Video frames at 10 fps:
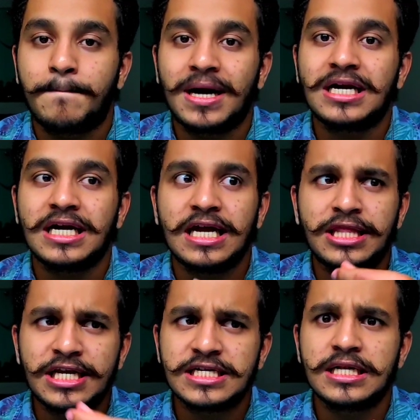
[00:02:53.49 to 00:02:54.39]
But
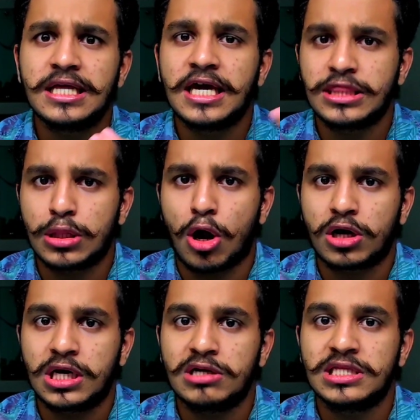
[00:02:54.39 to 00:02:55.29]
recently in the
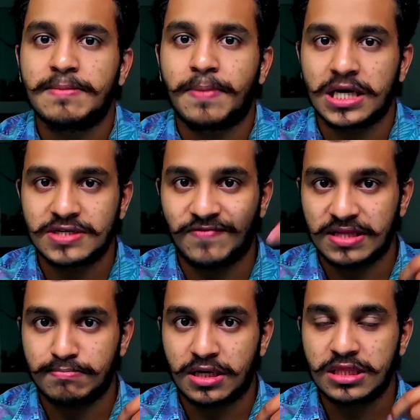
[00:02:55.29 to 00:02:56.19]
lockdown, in the past
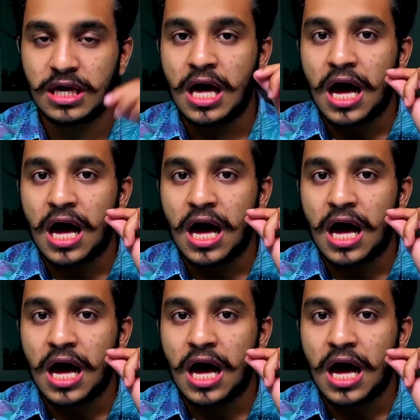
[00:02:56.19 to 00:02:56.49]
1 month,